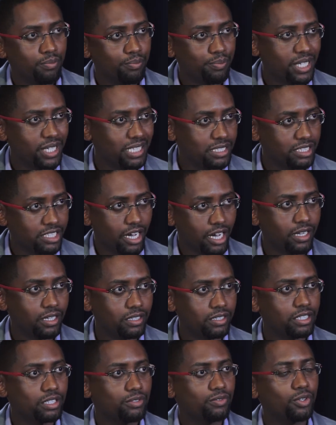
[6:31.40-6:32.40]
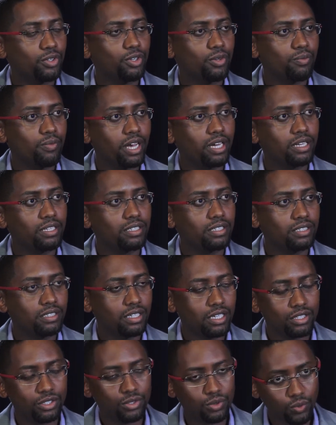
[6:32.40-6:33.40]
big challenges for humanity.
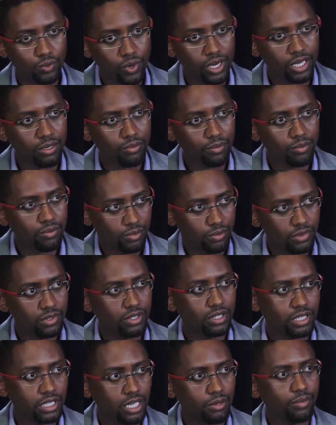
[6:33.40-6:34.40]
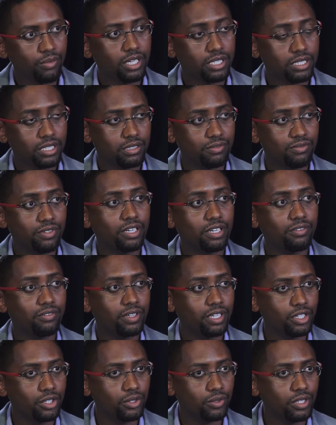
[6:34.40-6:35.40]
That's one thing that makes us very,
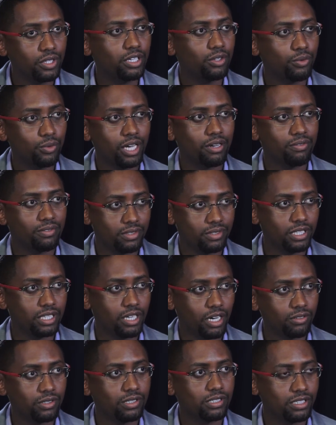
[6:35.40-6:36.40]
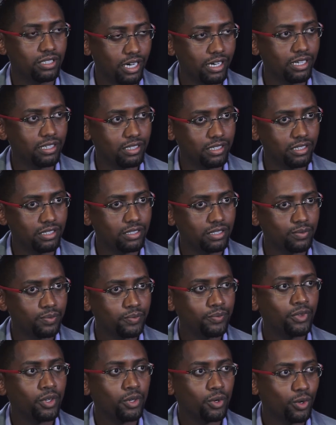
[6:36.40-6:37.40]
very unique. We have 3,000 scientists
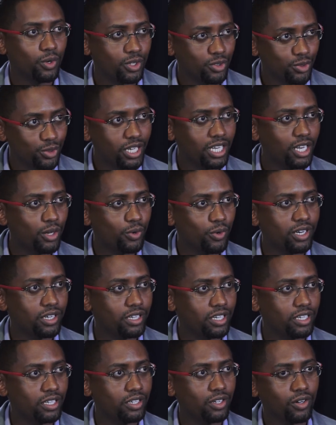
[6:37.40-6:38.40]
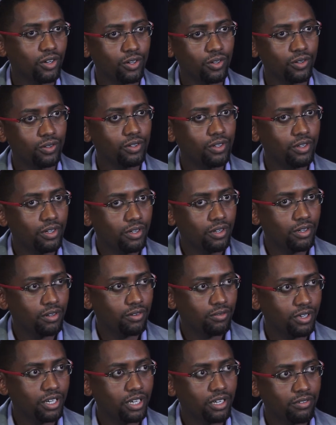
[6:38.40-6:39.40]
who are really working on
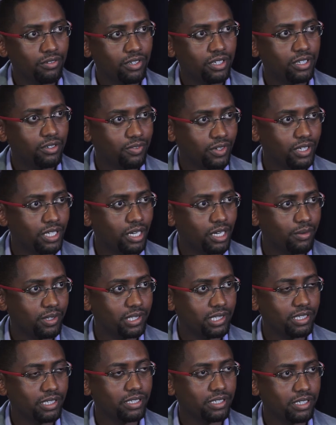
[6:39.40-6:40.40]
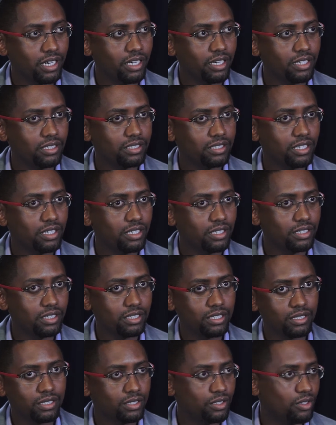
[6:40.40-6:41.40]
very, very fundamental science. And
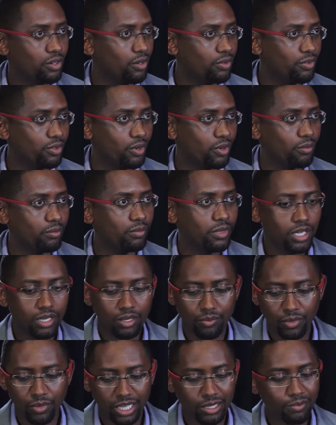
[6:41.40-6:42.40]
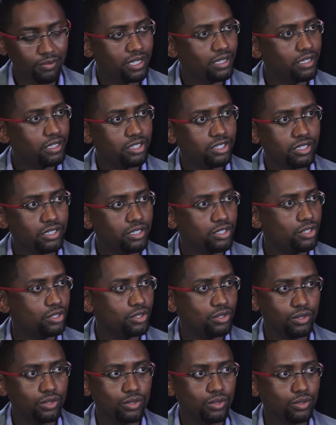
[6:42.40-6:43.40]
this go from mathematicians
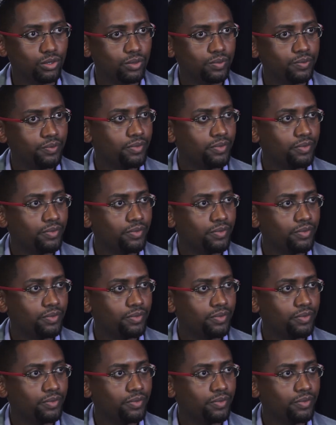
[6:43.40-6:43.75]
to